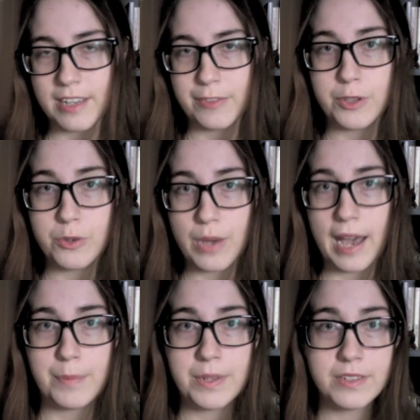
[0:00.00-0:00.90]
If you
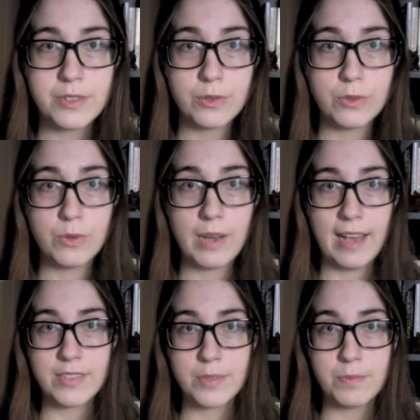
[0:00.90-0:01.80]
happen to
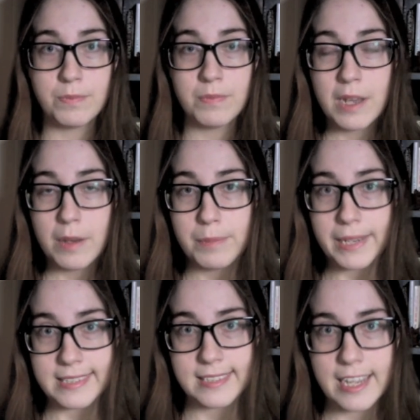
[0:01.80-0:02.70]
have some
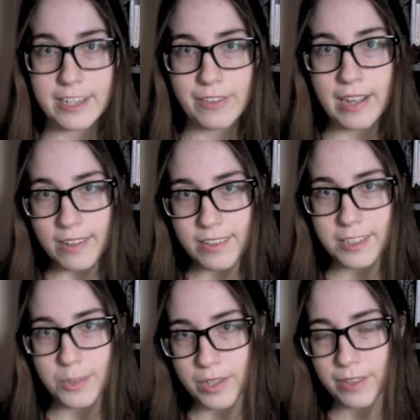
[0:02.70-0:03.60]
bucks laying around
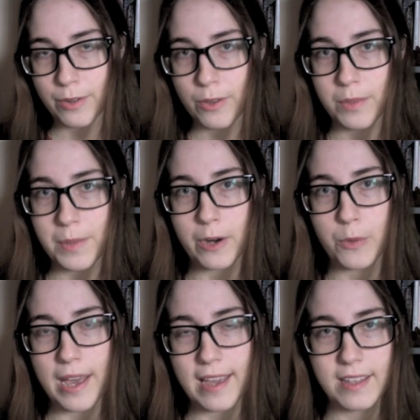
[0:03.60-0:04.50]
and you want to throw them our
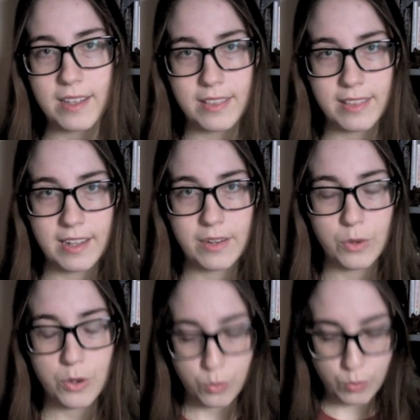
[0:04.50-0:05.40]
way,
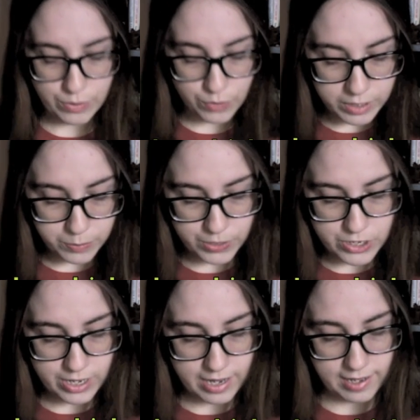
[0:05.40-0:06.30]
then we'd really
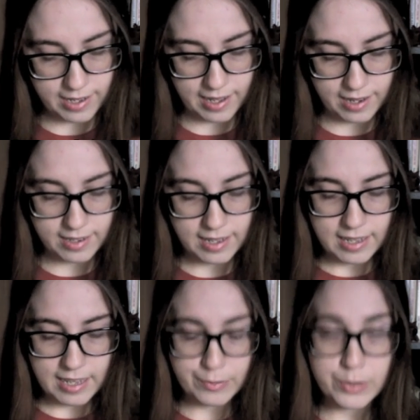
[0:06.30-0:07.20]
appreciate it. And
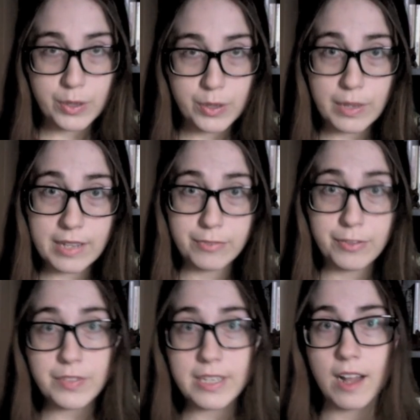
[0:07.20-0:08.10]
if you donate
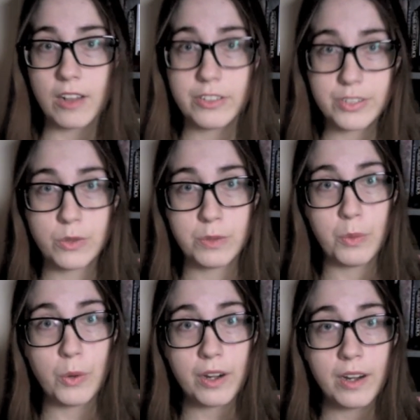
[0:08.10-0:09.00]
$50 or
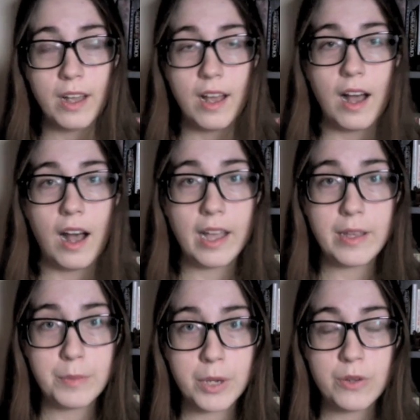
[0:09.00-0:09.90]
more, I
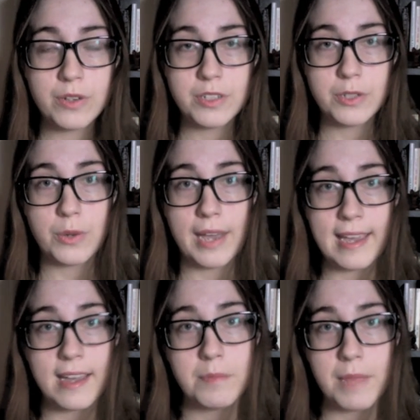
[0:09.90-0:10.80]
am going to
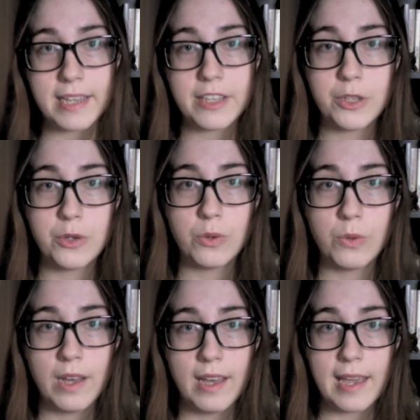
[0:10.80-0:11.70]
hand make
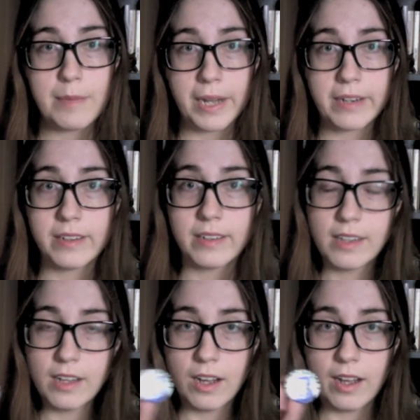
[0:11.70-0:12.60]
you a button,
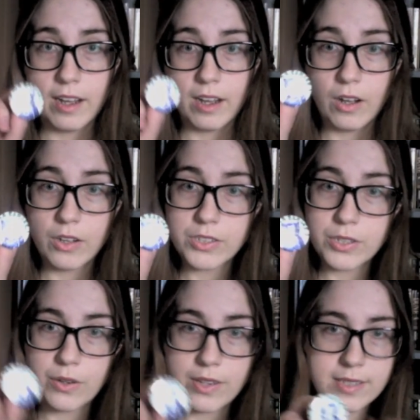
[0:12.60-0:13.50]
also
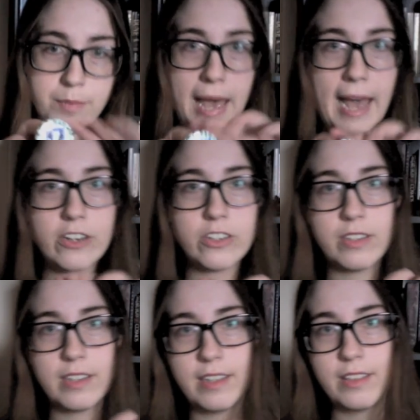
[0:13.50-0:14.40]
known as a badge
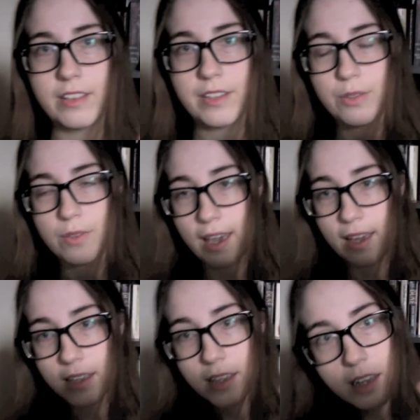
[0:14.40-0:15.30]
in the
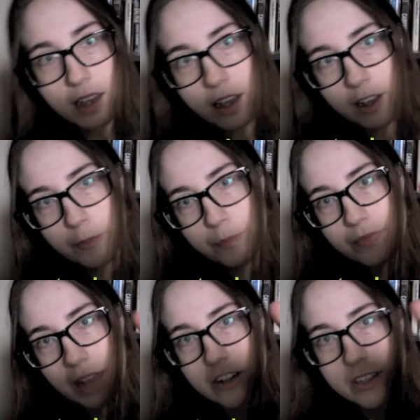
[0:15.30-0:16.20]
UK.
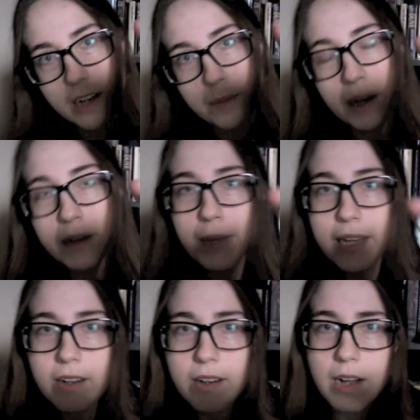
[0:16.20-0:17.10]
I just got a button
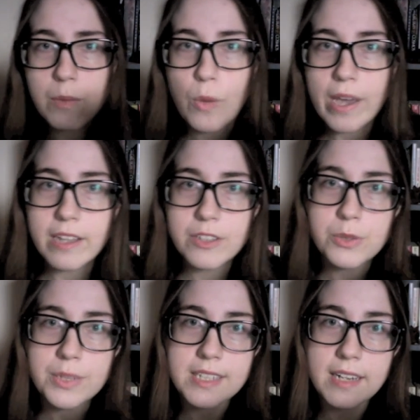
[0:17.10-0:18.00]
maker. I'm way
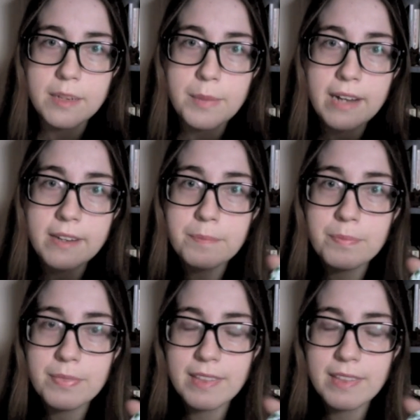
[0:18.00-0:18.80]
too excited about it.